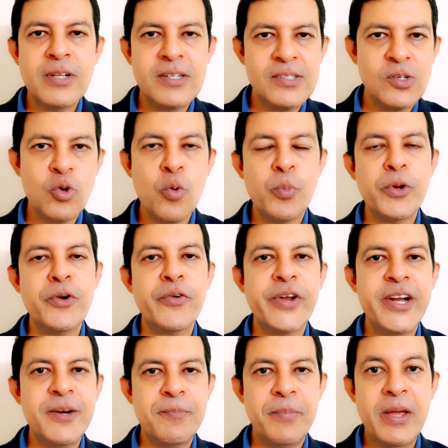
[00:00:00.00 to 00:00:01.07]
that's the coupon
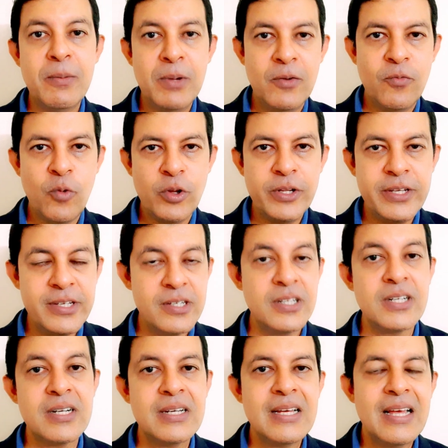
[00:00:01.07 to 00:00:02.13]
rate payable for the
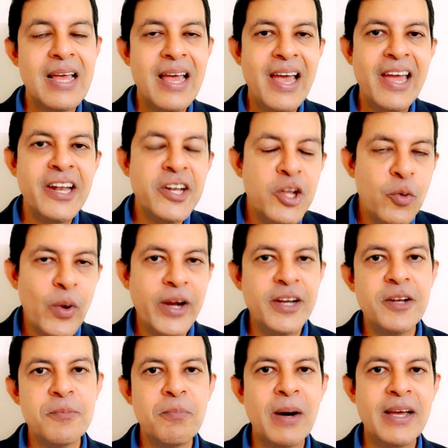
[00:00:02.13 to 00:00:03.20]
year, and divide
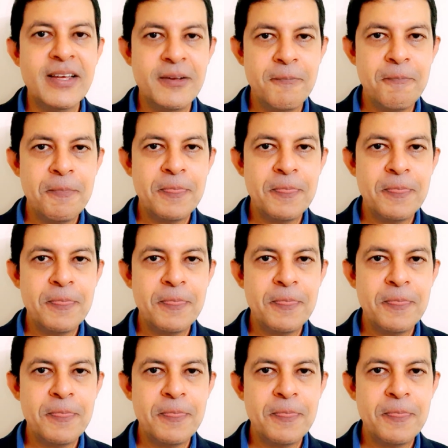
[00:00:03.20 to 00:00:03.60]
it by